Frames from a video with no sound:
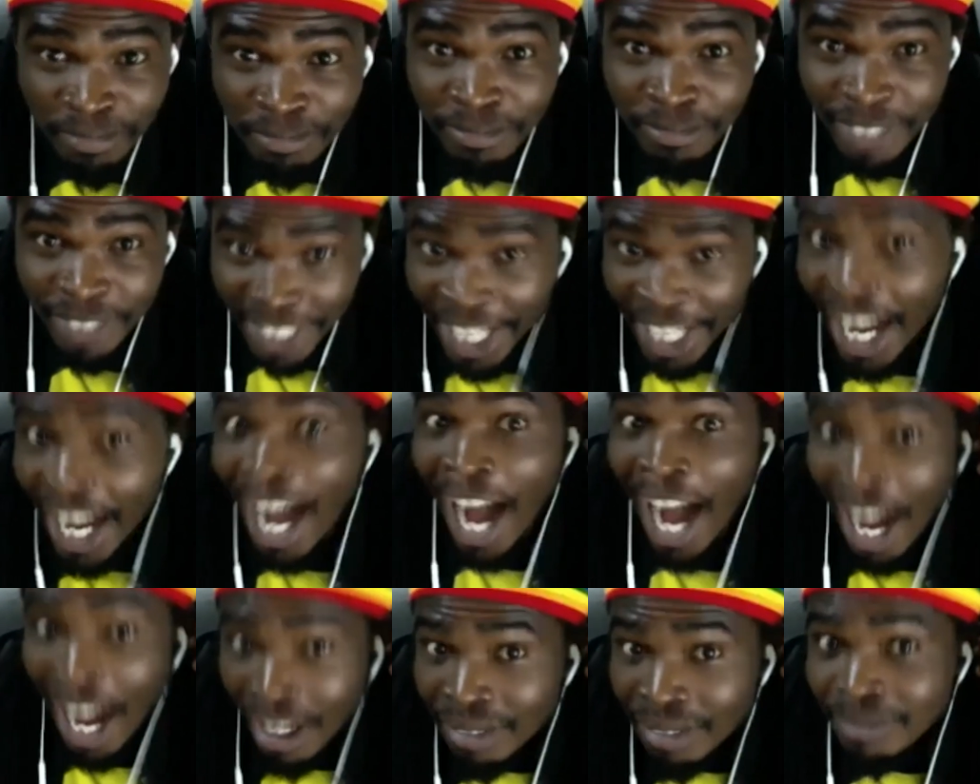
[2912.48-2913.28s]

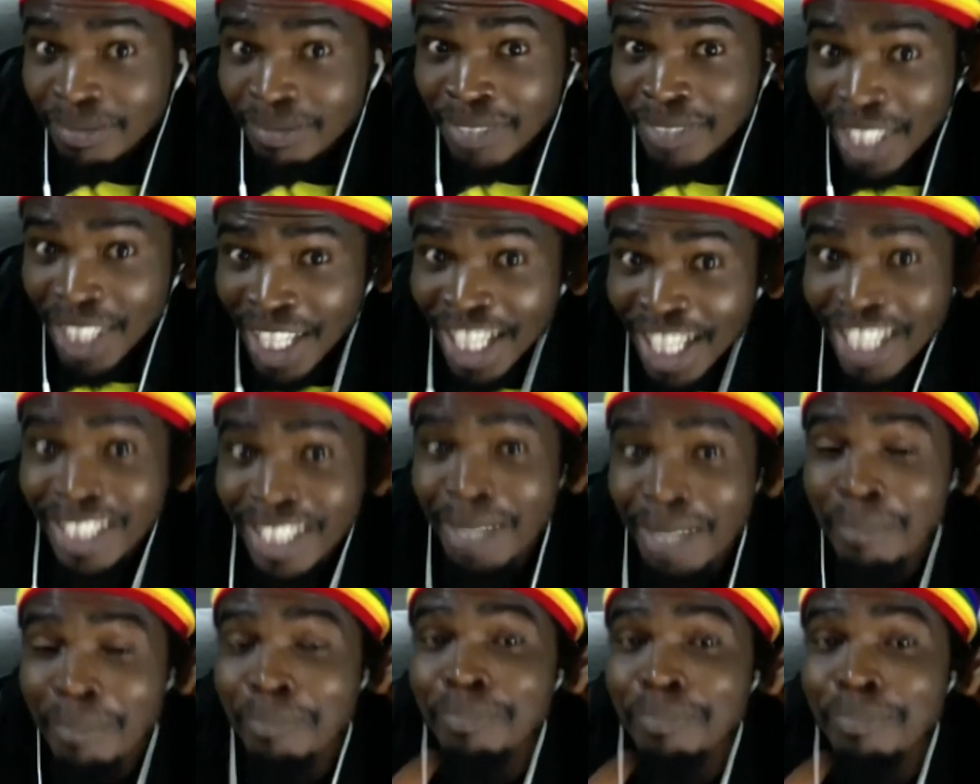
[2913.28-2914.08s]
Yeah,
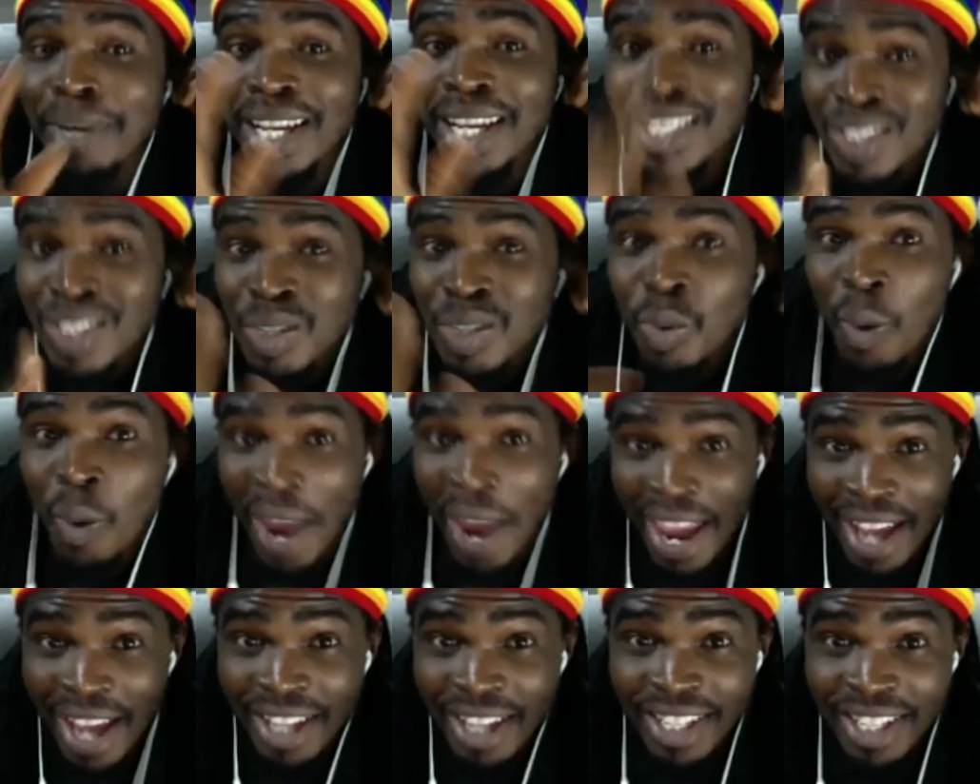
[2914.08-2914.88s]
the best
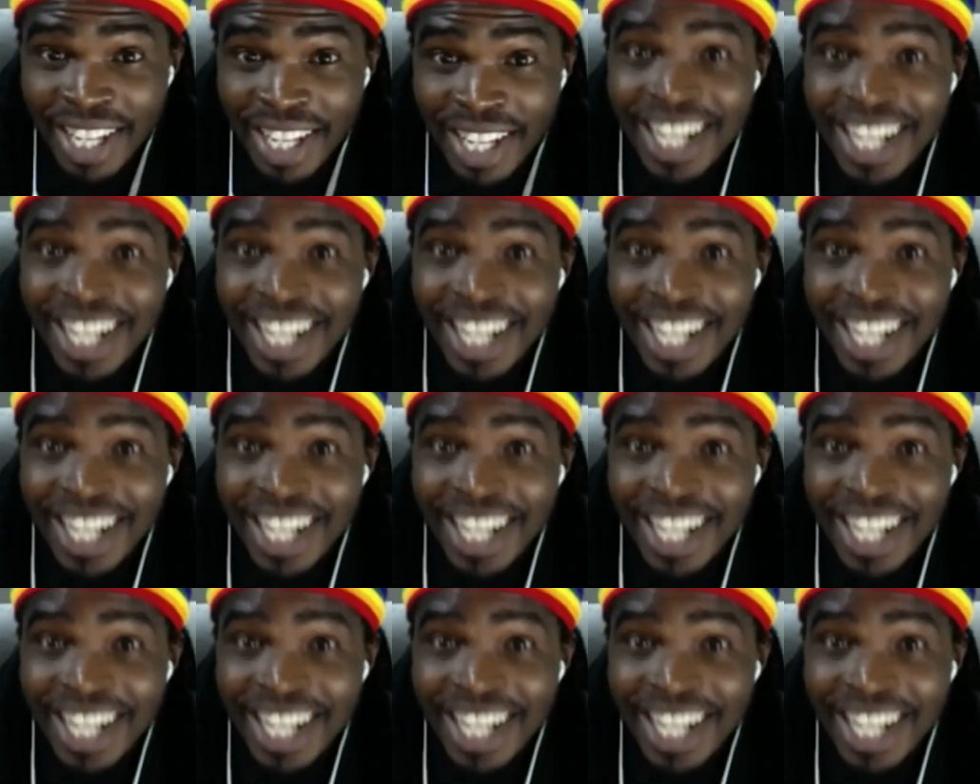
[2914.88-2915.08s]
way.